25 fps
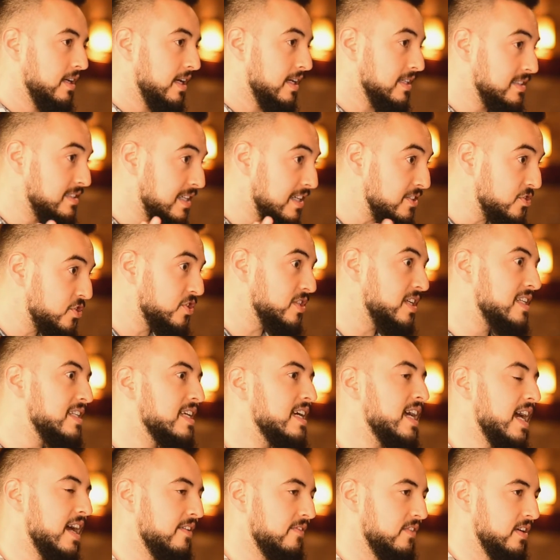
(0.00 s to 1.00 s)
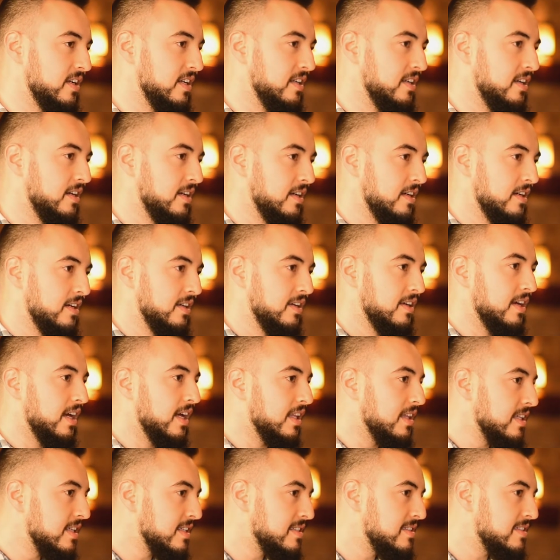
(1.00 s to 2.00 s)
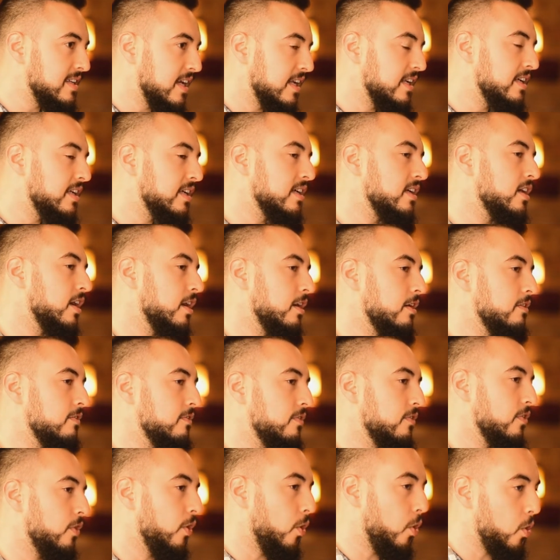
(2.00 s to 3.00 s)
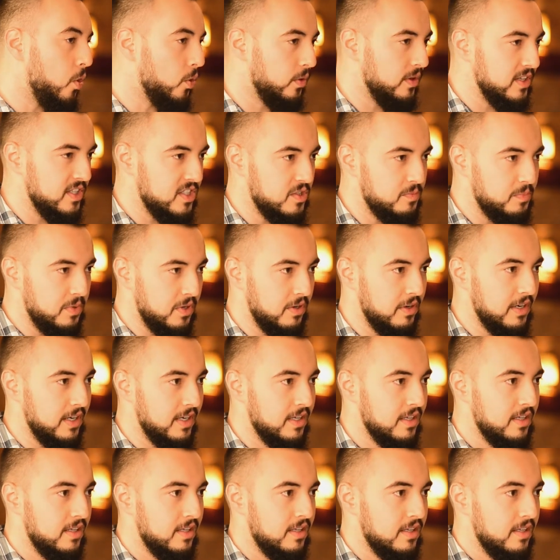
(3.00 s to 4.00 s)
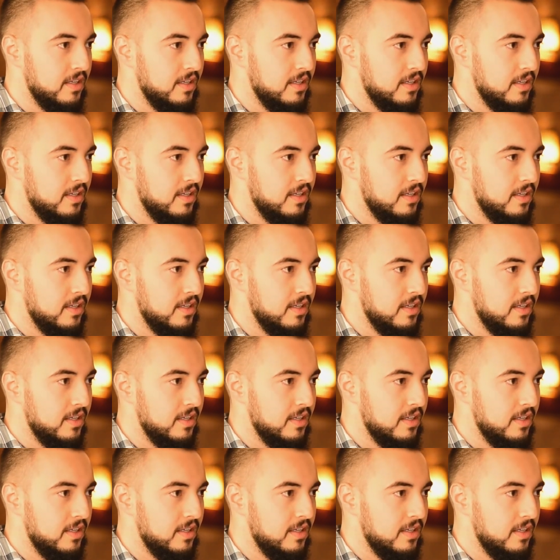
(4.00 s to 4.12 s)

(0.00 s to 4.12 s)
ascension into heaven, and the sending of the Holy Spirit.